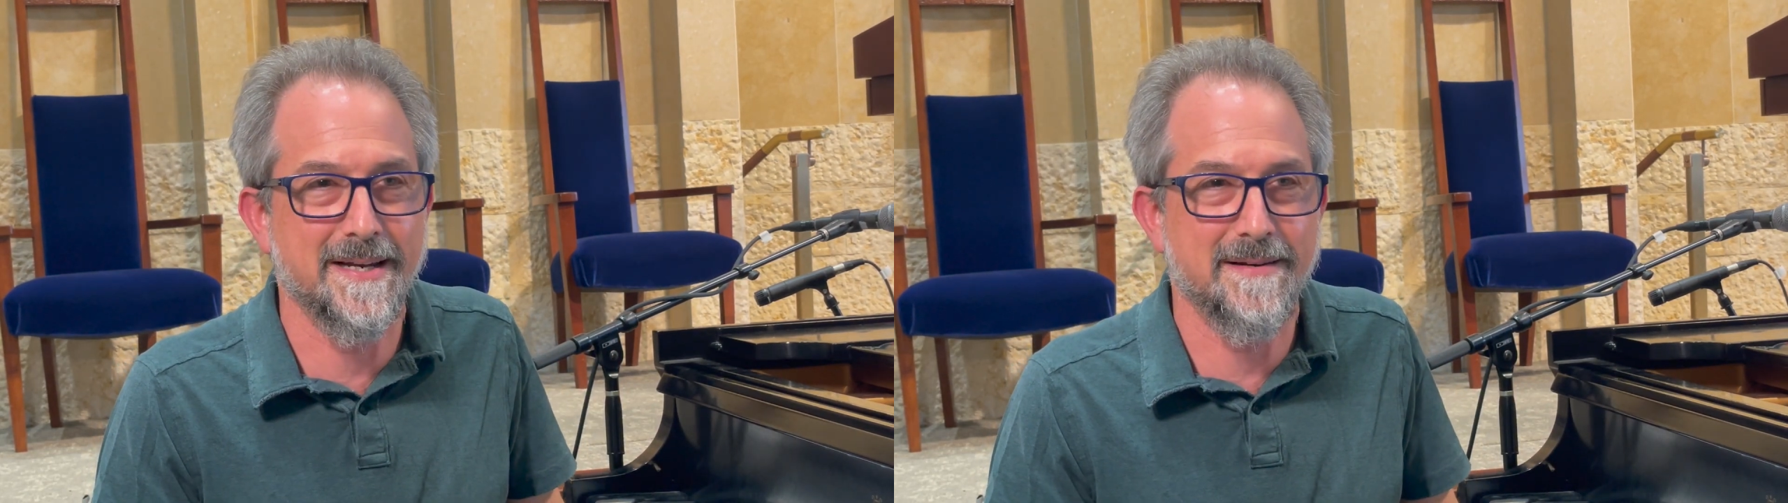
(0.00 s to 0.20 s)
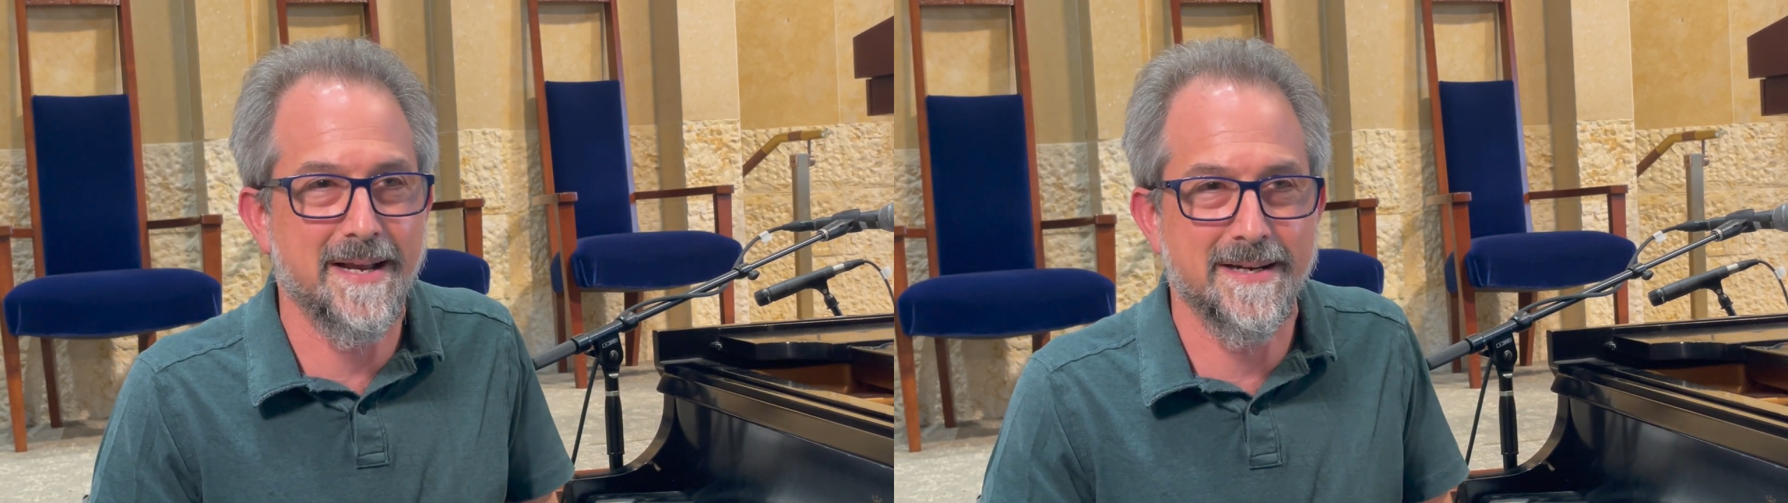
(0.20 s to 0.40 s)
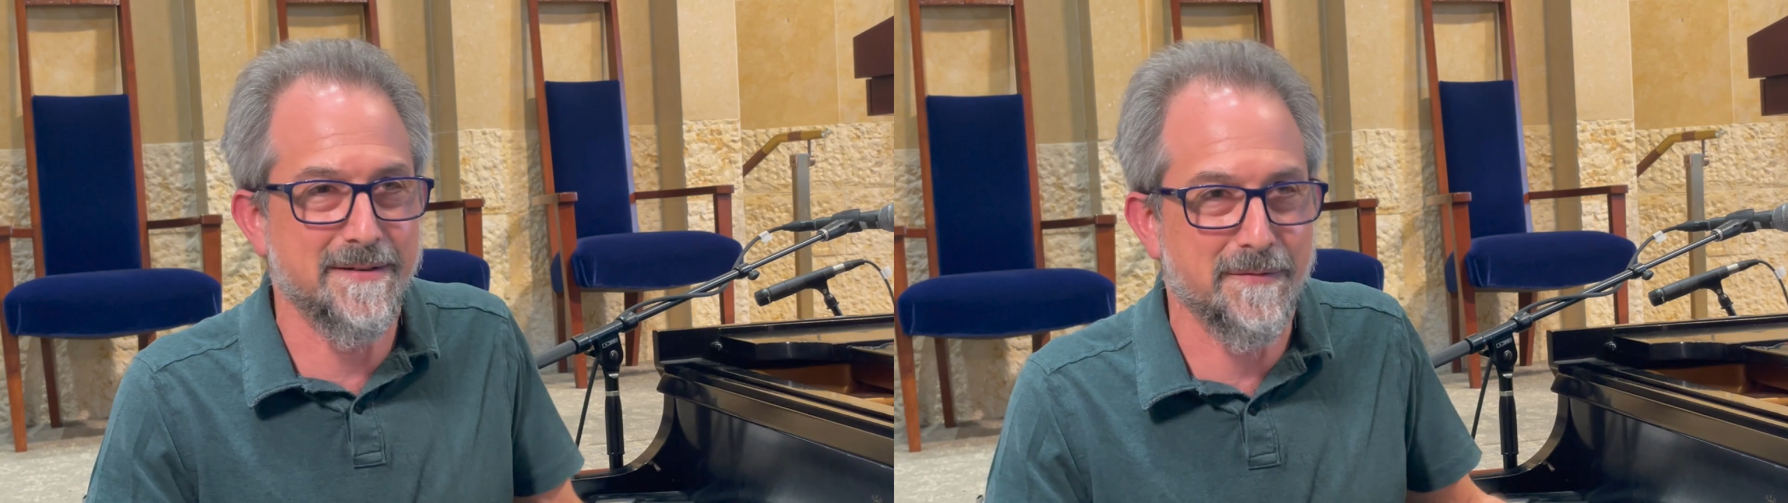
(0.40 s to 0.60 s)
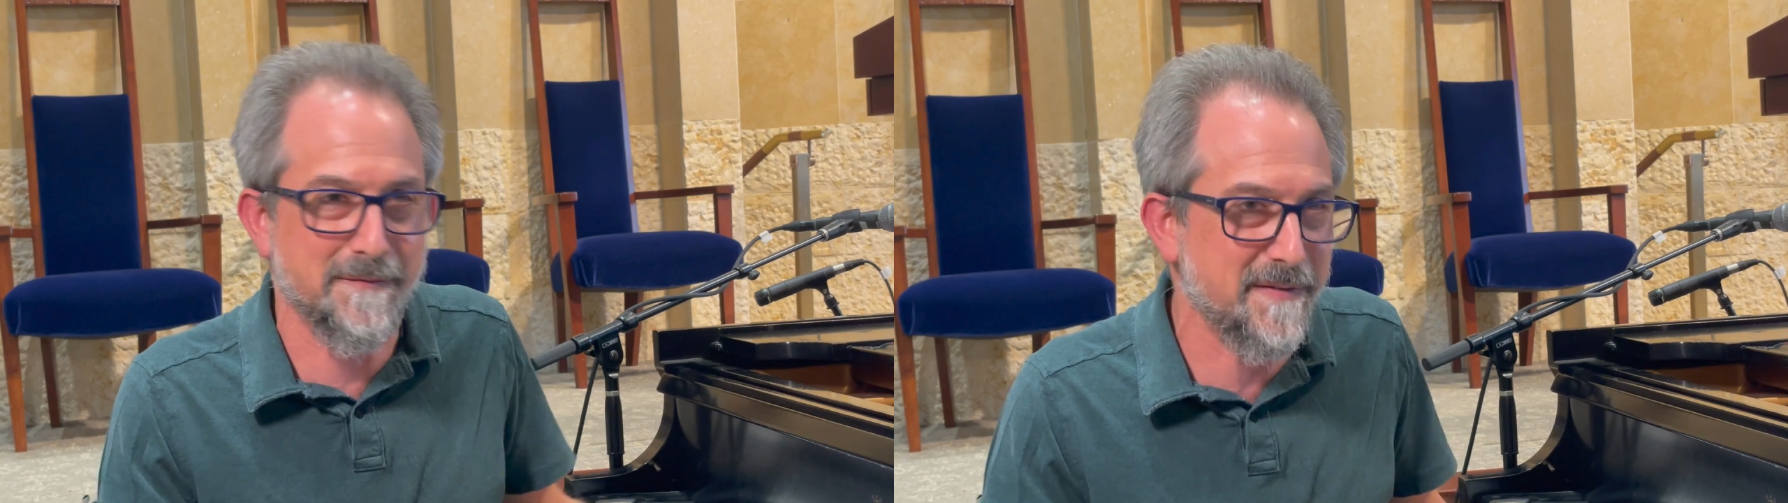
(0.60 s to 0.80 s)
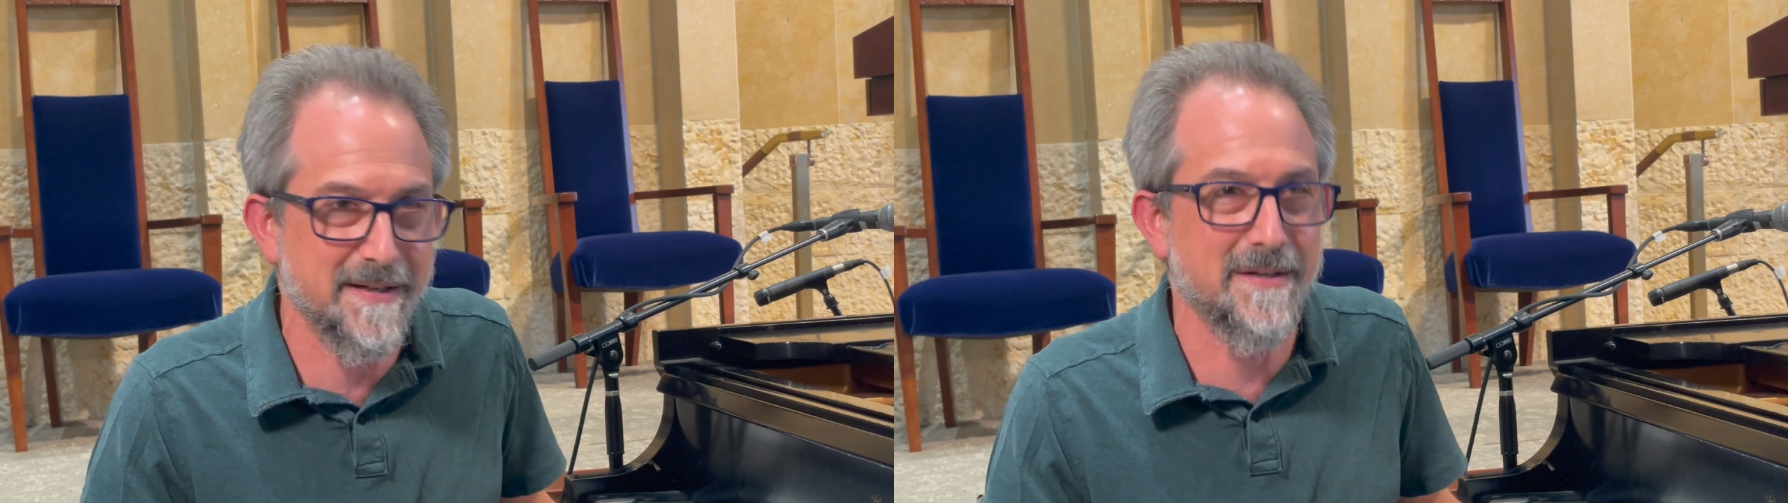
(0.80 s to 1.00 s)
it had a different
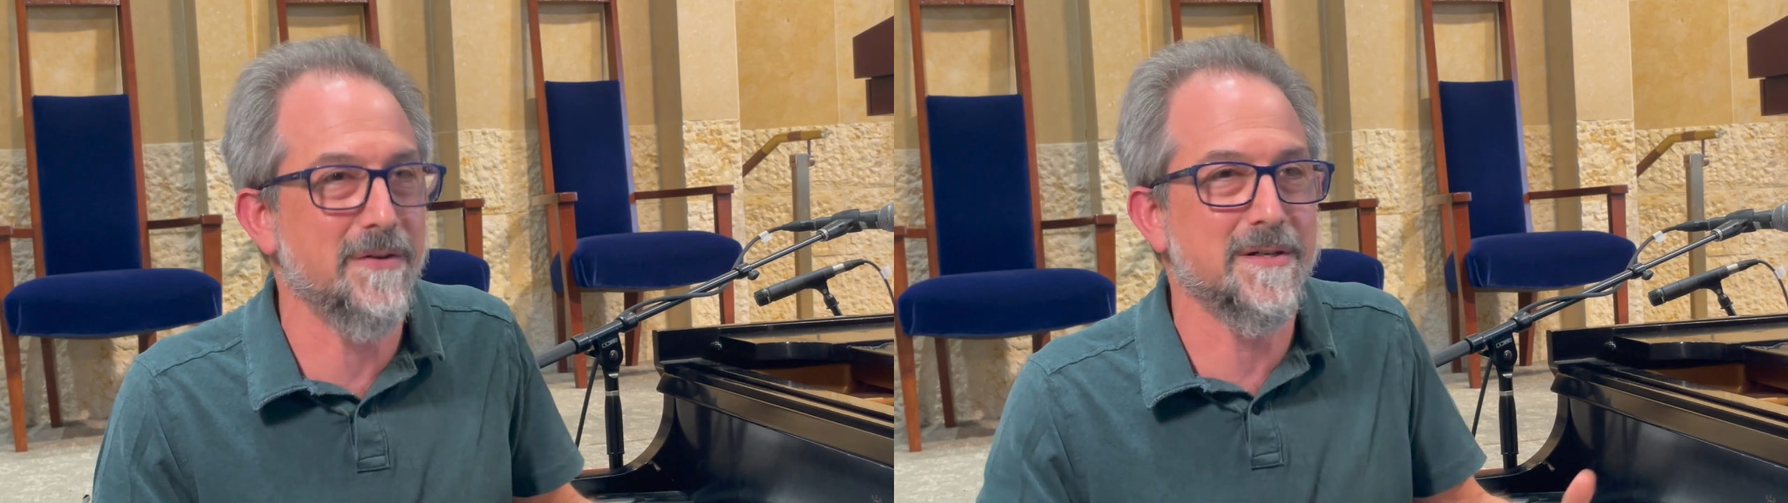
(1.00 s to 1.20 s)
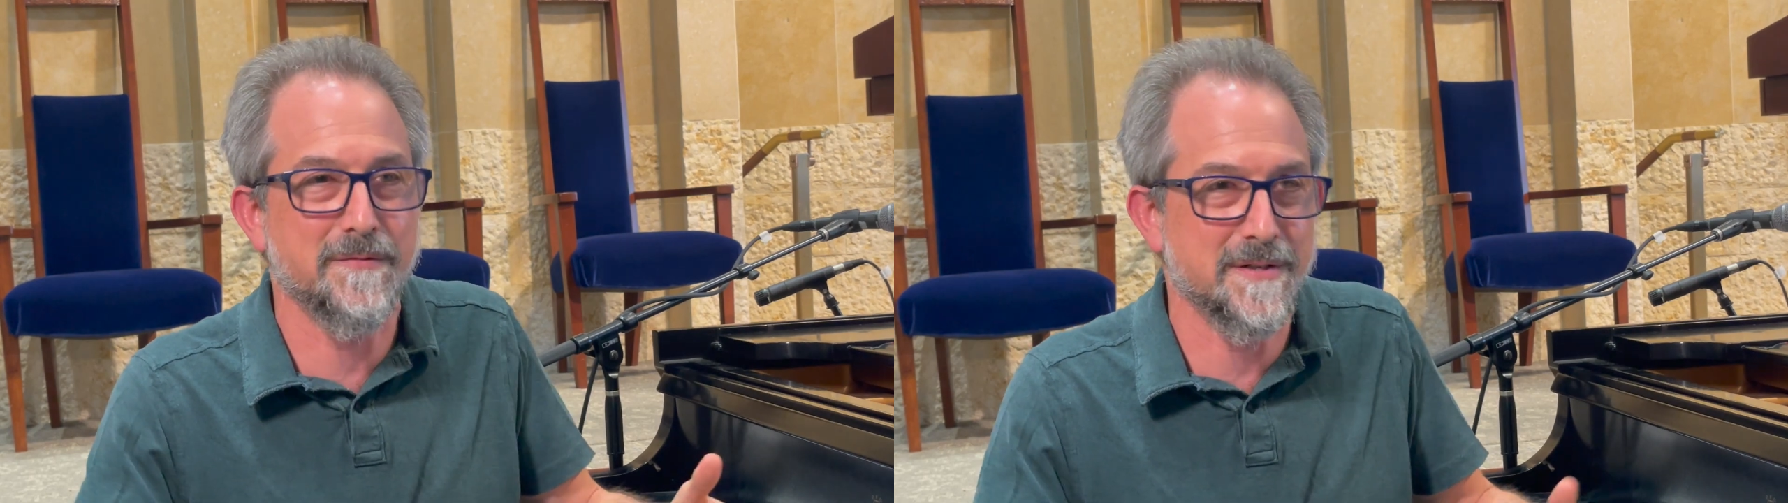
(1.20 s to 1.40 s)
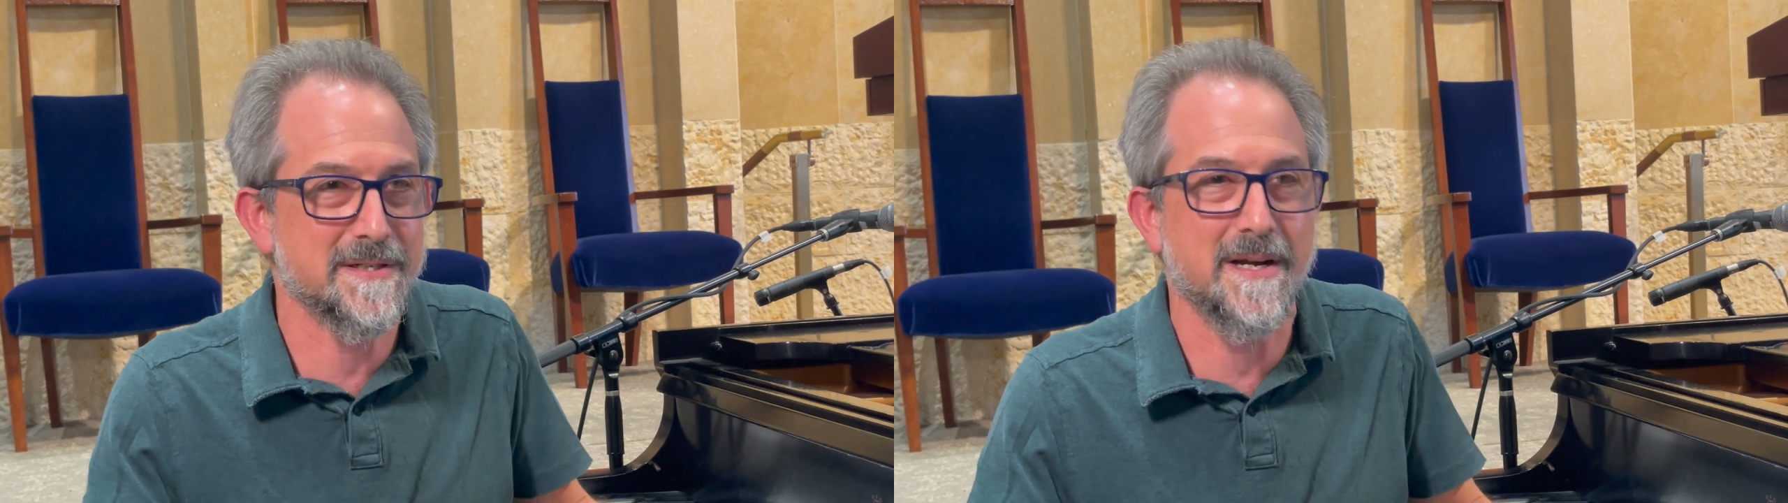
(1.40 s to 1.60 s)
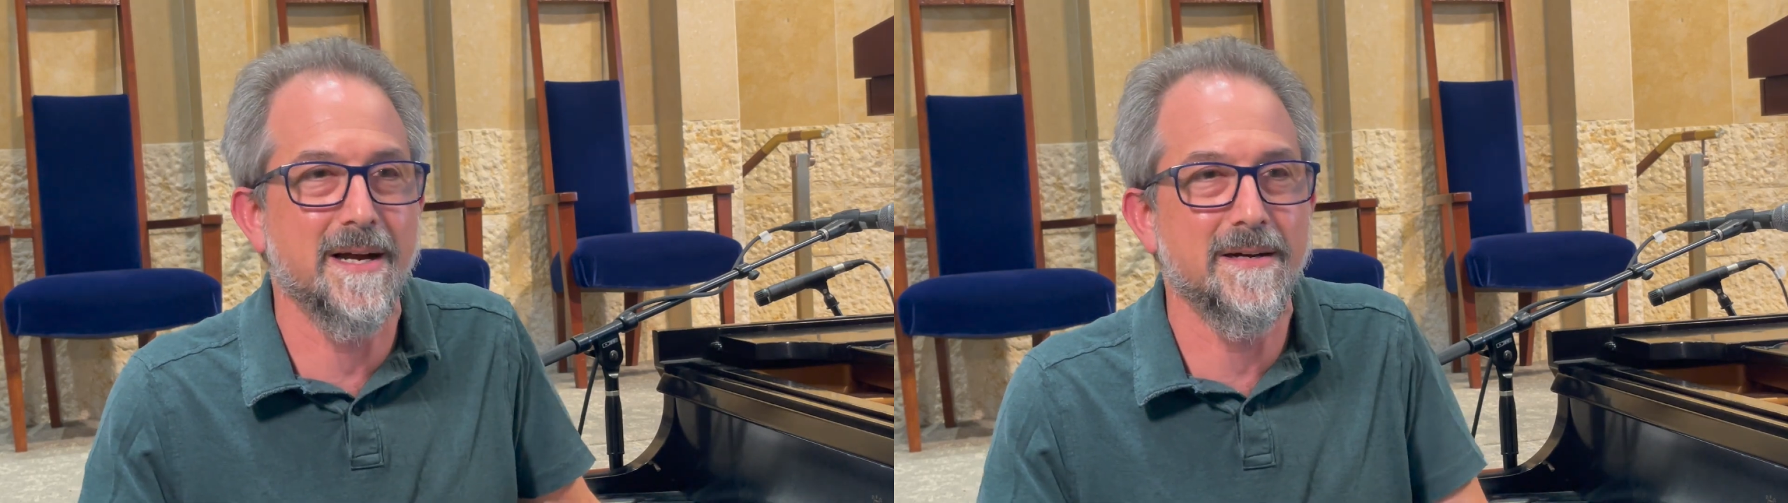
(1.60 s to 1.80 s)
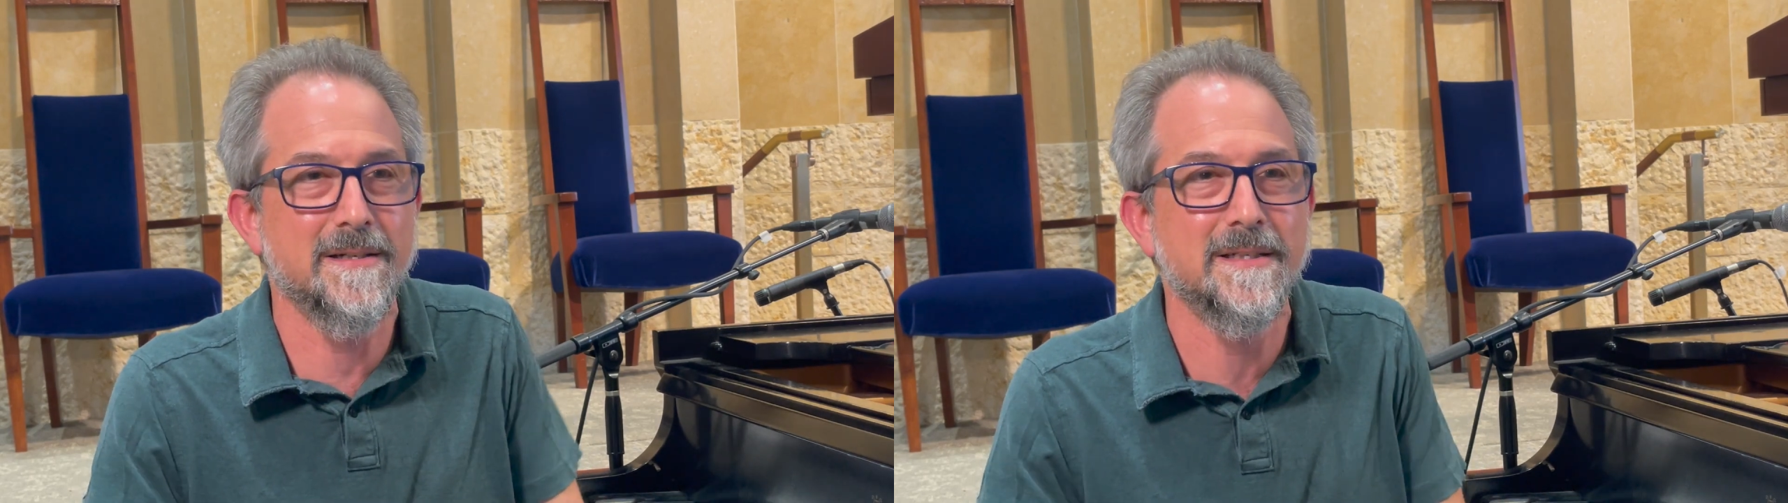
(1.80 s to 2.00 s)
feel or a different
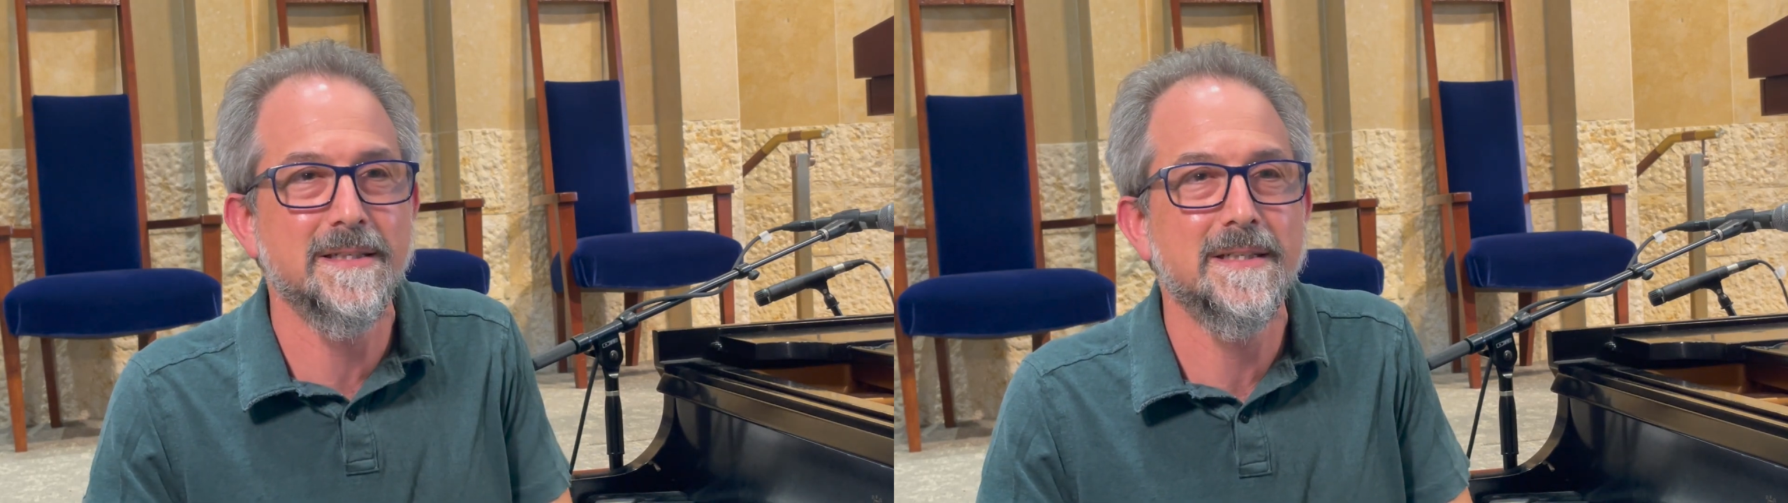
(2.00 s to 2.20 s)
style